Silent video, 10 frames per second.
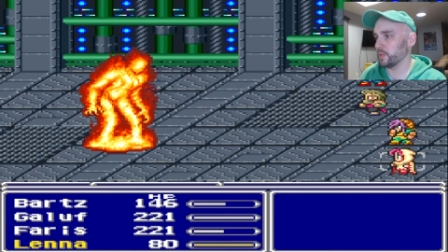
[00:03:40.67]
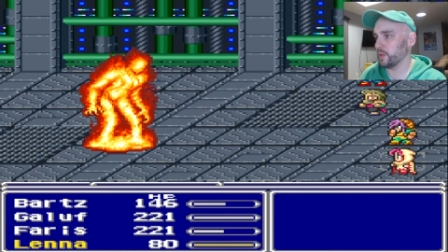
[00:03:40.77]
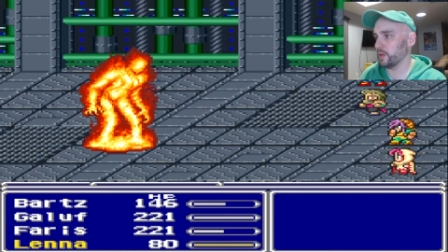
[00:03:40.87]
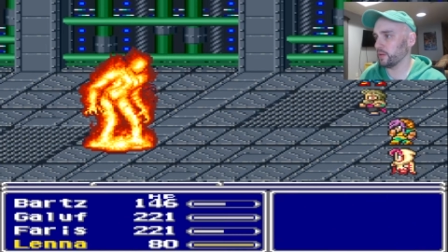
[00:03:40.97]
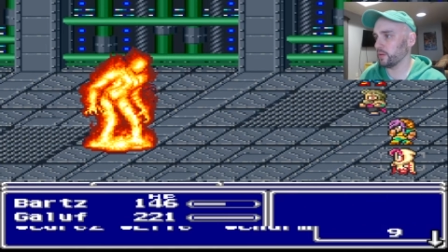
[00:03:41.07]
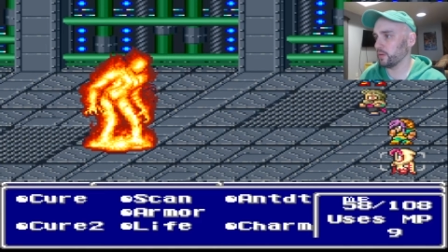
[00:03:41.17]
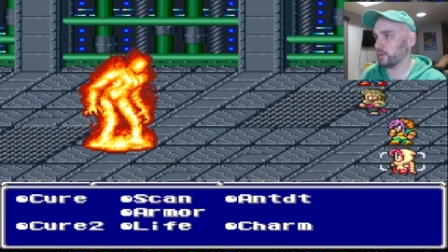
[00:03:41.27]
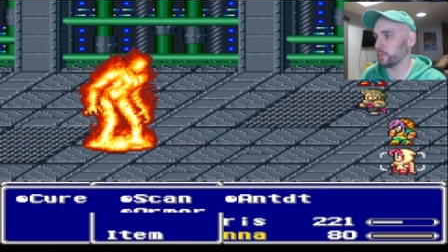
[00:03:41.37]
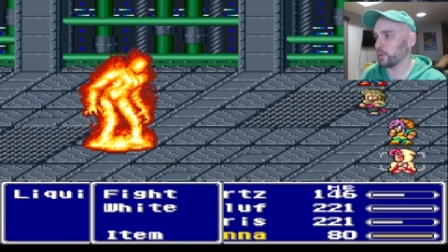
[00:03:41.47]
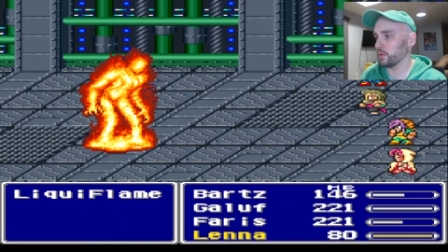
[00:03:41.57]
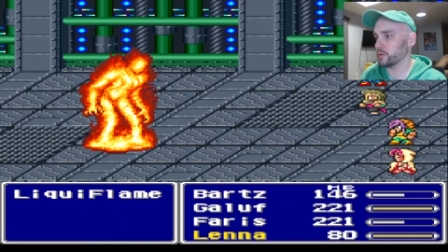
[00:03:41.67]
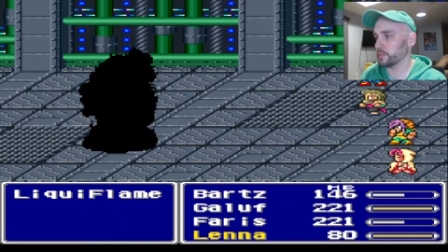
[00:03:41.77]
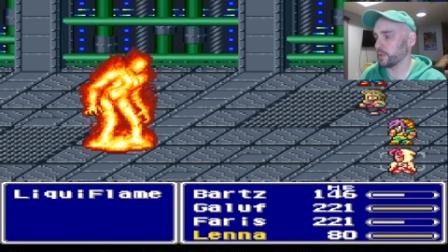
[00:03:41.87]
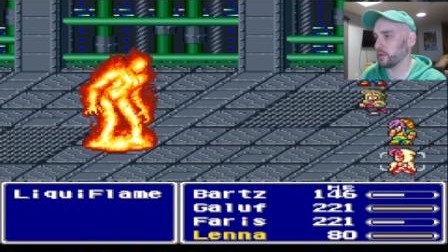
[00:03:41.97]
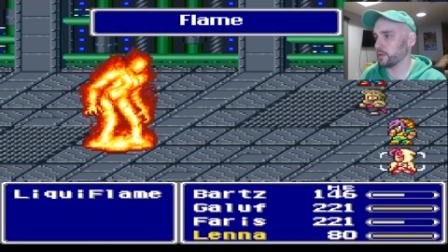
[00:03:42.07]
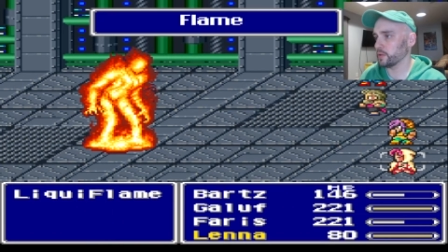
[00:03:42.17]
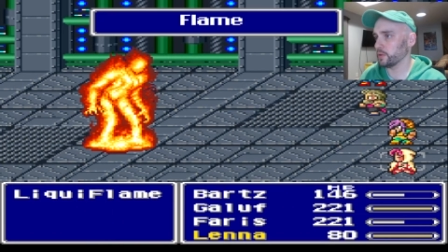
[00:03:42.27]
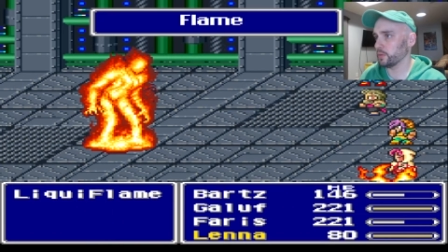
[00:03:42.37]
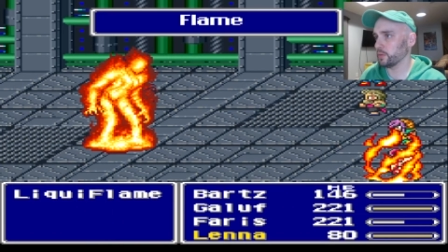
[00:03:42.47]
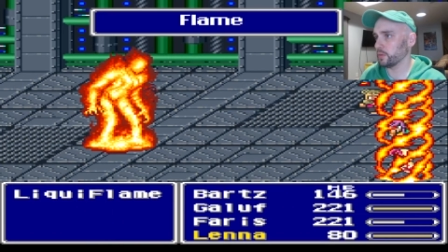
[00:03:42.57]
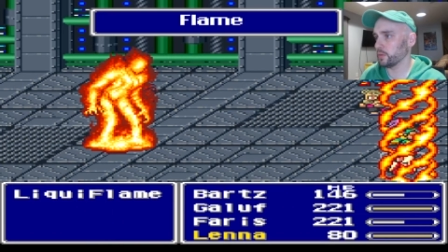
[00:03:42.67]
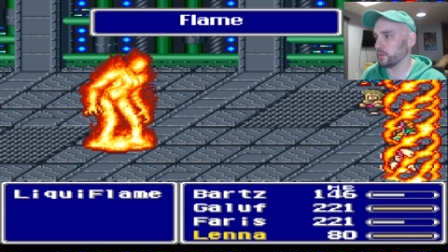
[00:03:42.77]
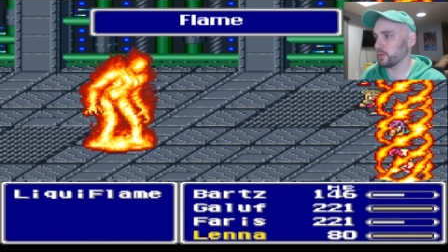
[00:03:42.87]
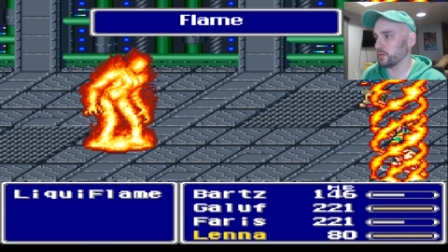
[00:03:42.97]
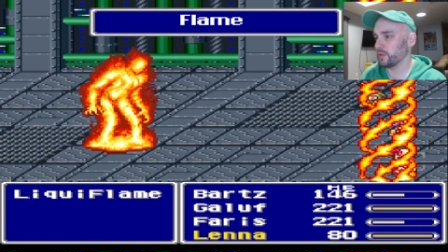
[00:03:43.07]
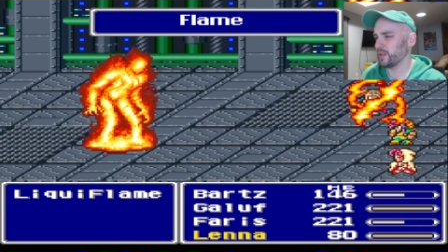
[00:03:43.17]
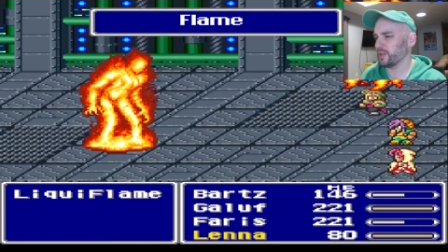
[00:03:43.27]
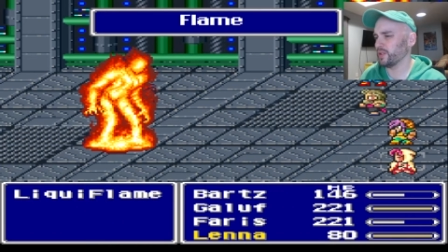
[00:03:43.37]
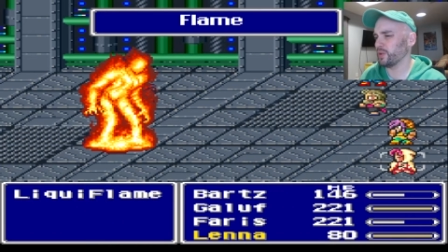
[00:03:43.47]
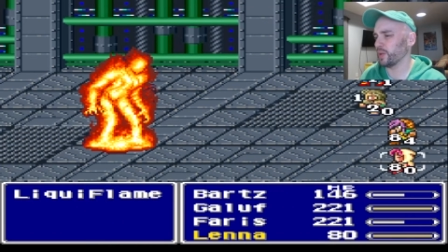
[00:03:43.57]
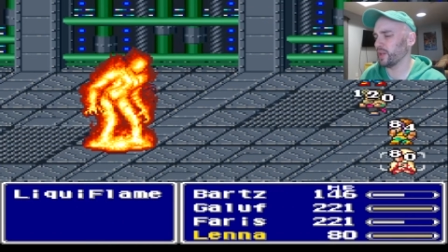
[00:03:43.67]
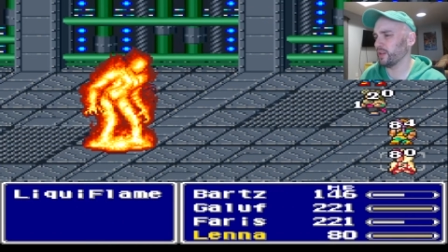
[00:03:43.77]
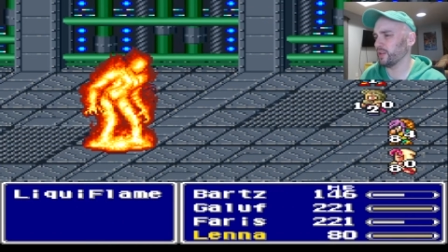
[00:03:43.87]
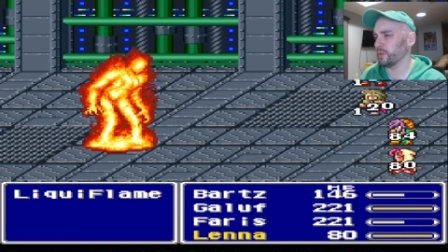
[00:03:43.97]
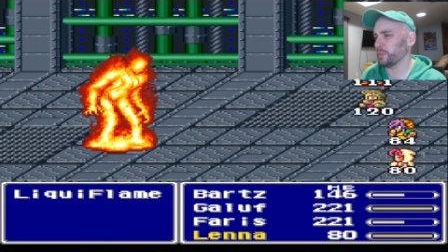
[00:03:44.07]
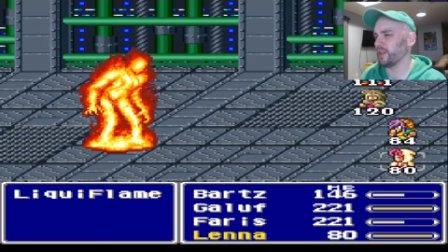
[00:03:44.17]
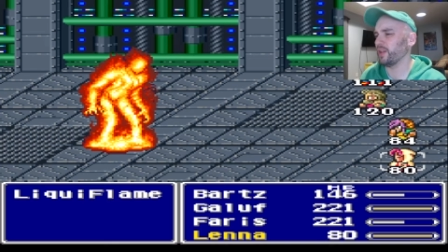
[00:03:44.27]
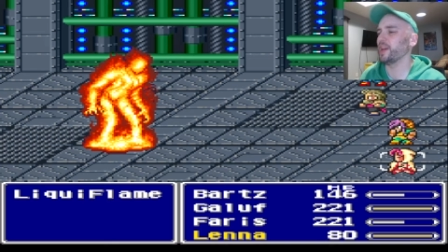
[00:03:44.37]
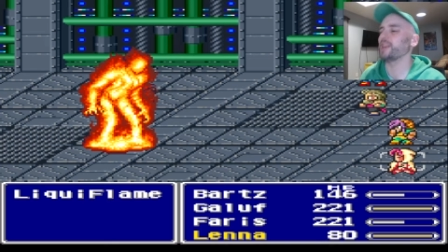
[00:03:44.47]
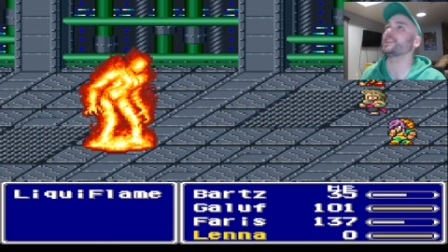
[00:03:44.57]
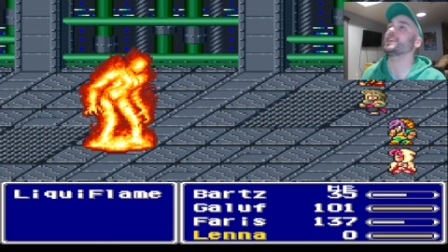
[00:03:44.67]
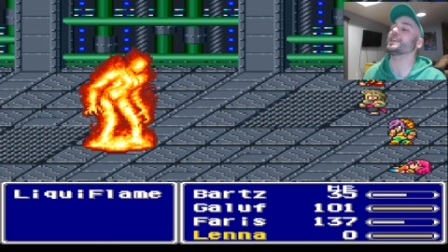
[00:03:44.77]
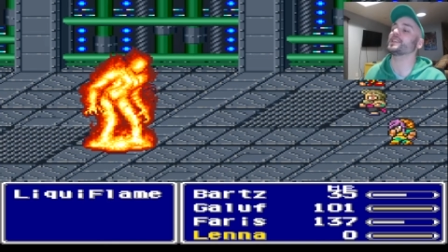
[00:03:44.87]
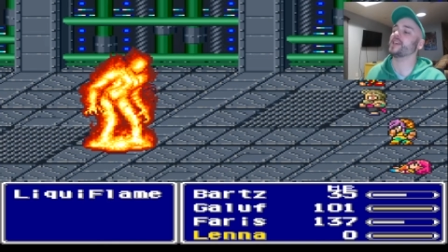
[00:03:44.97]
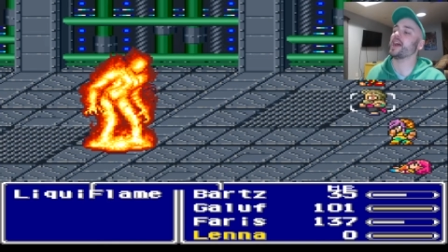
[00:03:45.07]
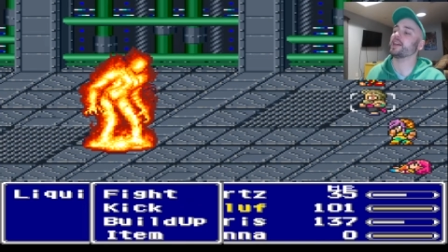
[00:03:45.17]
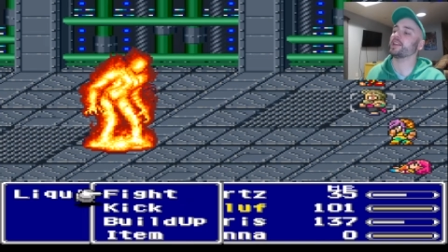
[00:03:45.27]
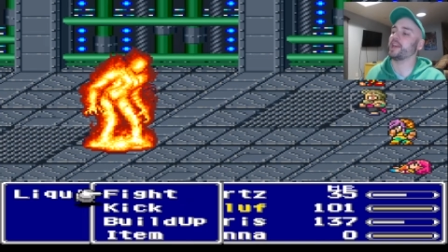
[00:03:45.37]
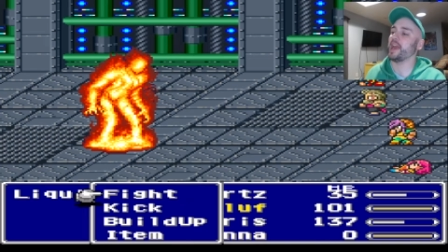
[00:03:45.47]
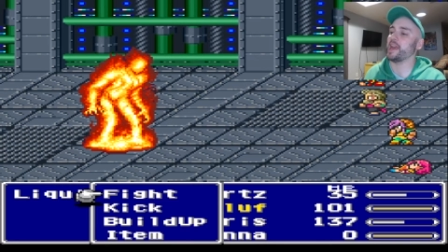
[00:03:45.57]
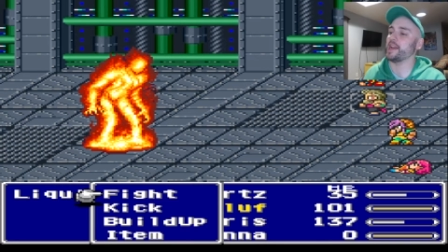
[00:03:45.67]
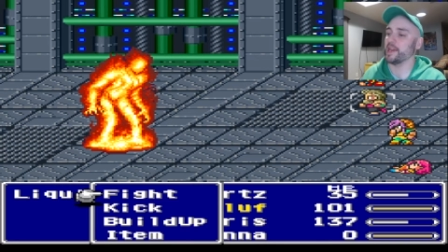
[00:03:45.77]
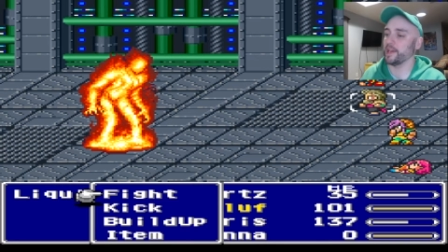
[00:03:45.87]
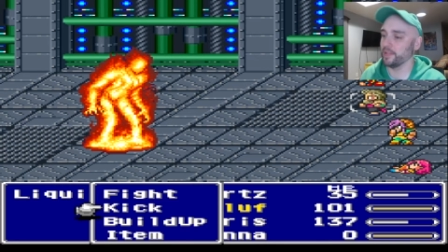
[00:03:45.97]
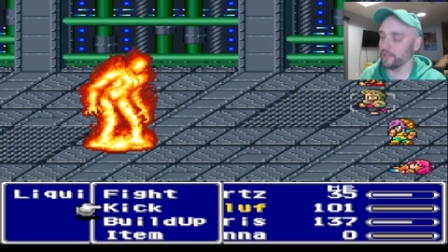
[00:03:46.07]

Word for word: Get homegirl some Cure 2. Ah, don't kill her. It did exactly 80!